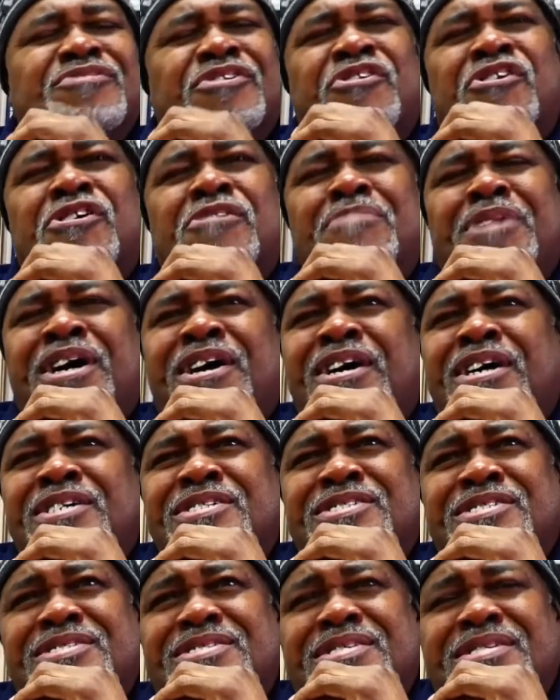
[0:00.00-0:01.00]
all my
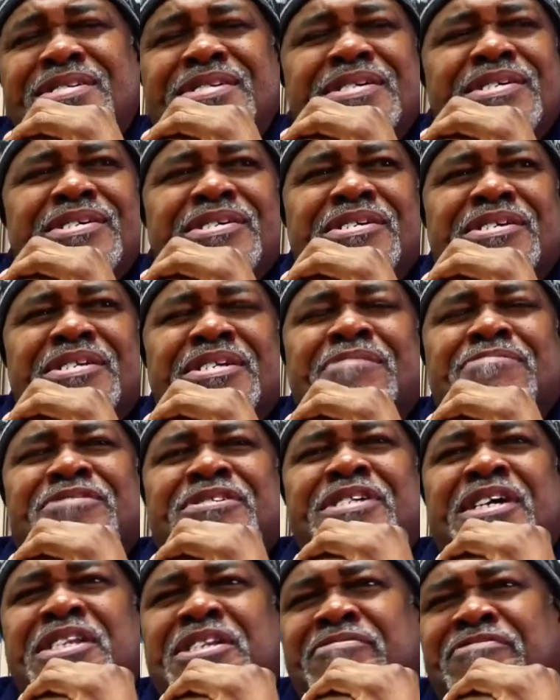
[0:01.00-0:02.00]
aunts,
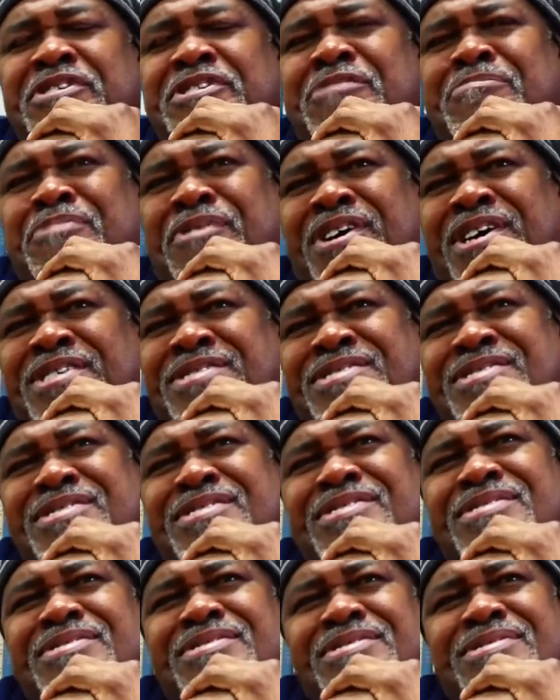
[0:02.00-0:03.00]
everything they lived in the
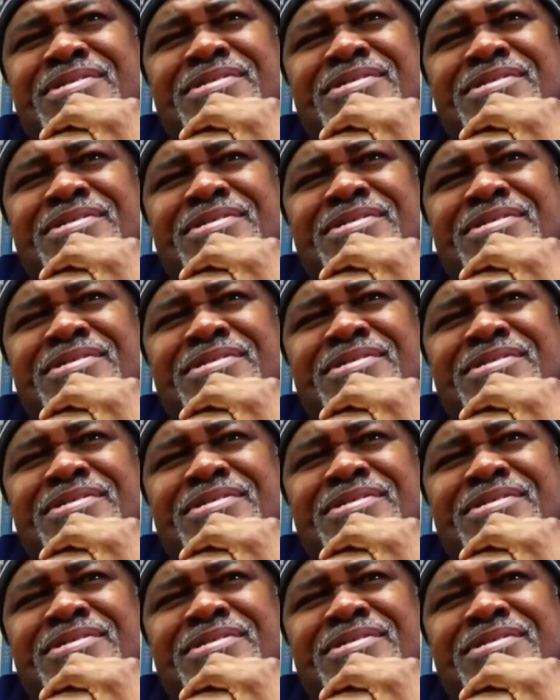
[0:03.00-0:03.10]
Bronx.